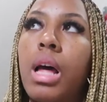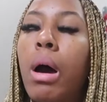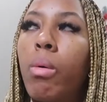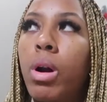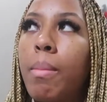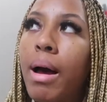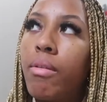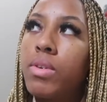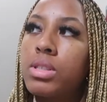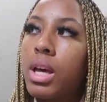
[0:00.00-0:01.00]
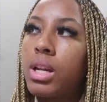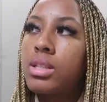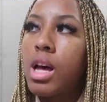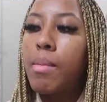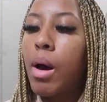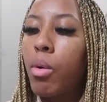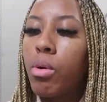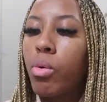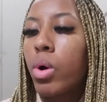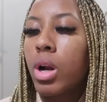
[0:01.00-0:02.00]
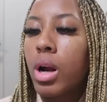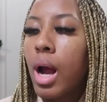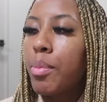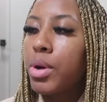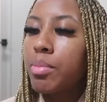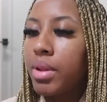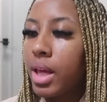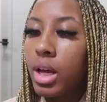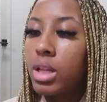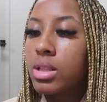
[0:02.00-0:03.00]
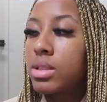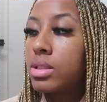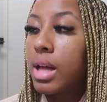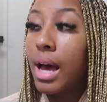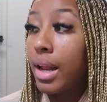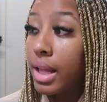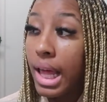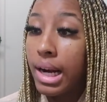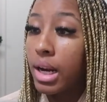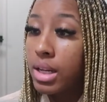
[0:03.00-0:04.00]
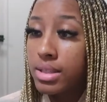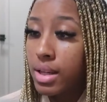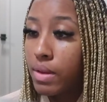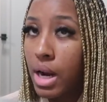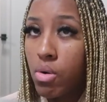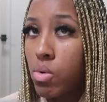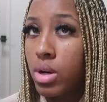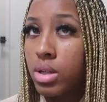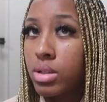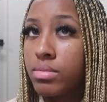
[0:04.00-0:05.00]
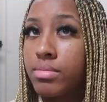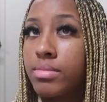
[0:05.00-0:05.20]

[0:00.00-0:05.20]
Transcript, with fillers: I ordered my outfits ahead of time. I ordered, I pre-planned. I didn't like none of the stuff that I ordered.